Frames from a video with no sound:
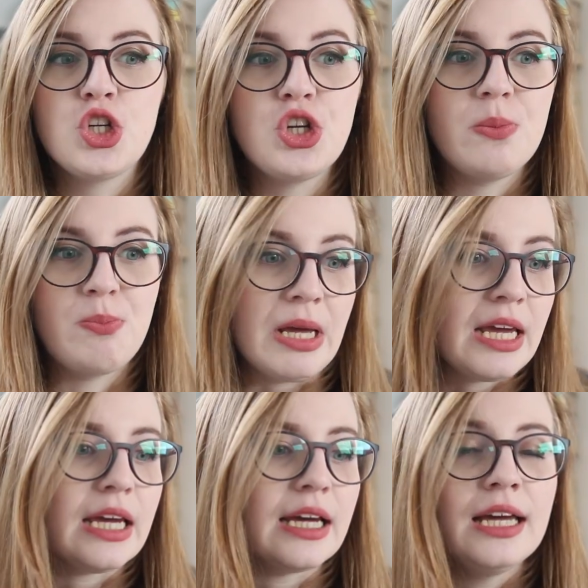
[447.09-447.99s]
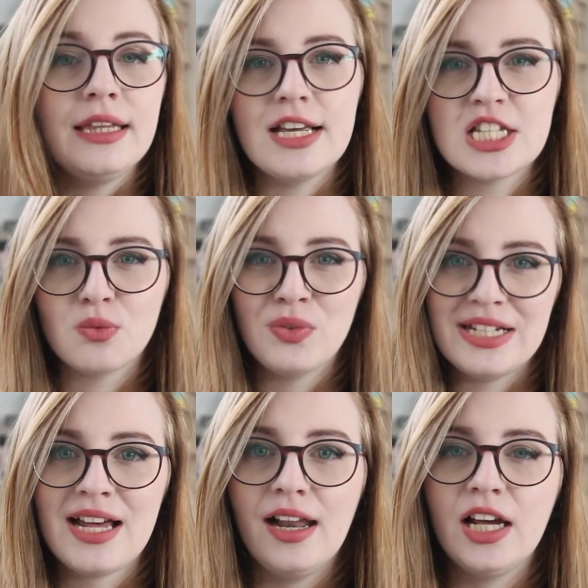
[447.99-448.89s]
to be this
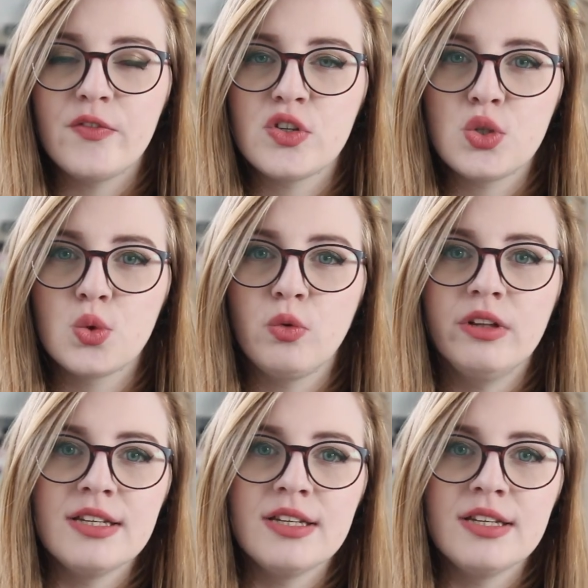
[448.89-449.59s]
retelling of a story